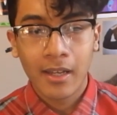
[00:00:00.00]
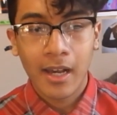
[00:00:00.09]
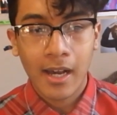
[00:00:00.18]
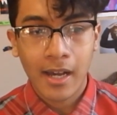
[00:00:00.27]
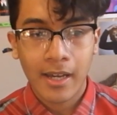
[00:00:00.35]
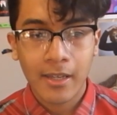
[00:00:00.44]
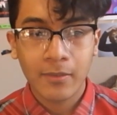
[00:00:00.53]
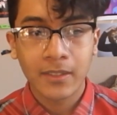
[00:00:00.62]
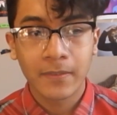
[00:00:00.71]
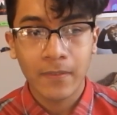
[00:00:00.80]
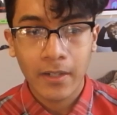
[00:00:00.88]
I
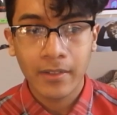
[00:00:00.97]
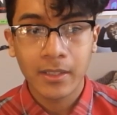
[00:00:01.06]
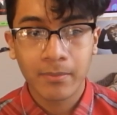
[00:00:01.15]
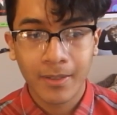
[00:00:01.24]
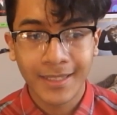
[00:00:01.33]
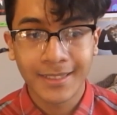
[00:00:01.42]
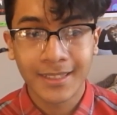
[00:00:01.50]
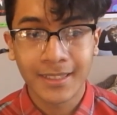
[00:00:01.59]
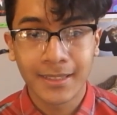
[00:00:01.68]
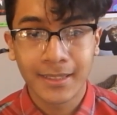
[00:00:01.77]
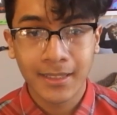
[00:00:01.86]
was very depressed
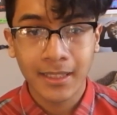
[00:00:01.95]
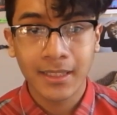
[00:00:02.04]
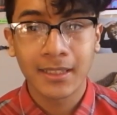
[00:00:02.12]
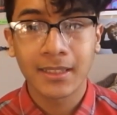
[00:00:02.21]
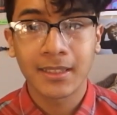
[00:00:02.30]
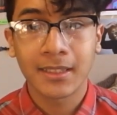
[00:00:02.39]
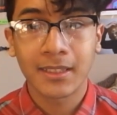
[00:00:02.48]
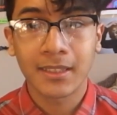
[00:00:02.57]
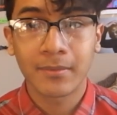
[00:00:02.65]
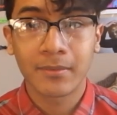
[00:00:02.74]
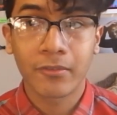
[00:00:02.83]
in the
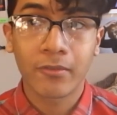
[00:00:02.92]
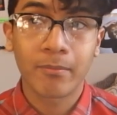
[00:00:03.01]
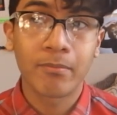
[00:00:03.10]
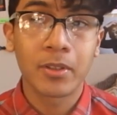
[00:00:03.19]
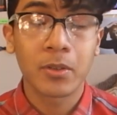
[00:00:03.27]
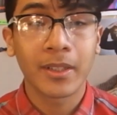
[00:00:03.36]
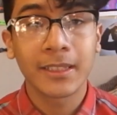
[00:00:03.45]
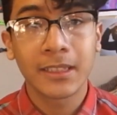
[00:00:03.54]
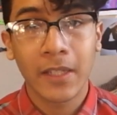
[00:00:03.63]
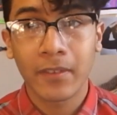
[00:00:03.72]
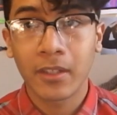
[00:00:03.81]

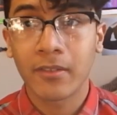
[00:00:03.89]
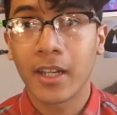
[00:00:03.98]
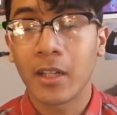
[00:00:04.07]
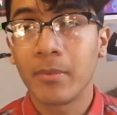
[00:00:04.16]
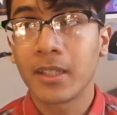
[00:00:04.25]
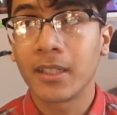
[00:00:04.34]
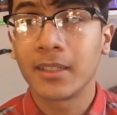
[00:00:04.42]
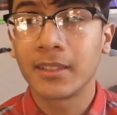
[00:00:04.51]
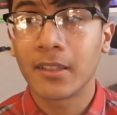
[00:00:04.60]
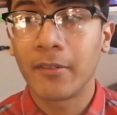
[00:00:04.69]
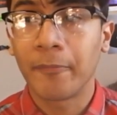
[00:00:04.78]
7th grade
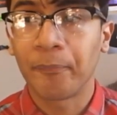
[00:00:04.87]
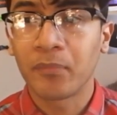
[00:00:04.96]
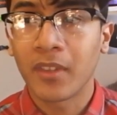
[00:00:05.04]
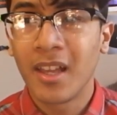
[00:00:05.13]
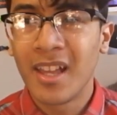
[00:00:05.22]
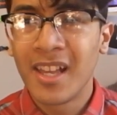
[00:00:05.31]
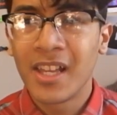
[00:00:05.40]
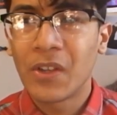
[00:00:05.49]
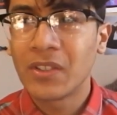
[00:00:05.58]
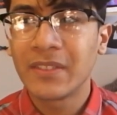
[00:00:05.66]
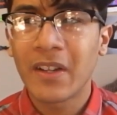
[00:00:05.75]
because
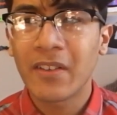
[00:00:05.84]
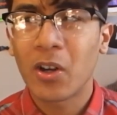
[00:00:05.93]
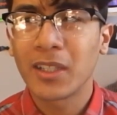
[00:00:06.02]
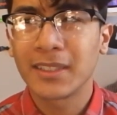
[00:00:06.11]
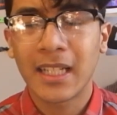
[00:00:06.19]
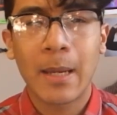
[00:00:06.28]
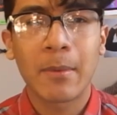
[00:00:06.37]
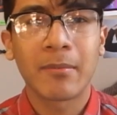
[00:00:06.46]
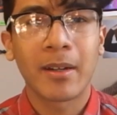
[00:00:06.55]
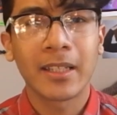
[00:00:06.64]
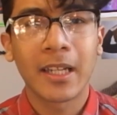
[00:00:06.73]
it was a very hard time
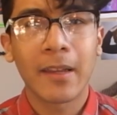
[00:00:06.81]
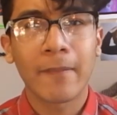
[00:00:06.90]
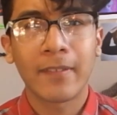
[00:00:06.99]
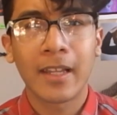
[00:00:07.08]
in my life.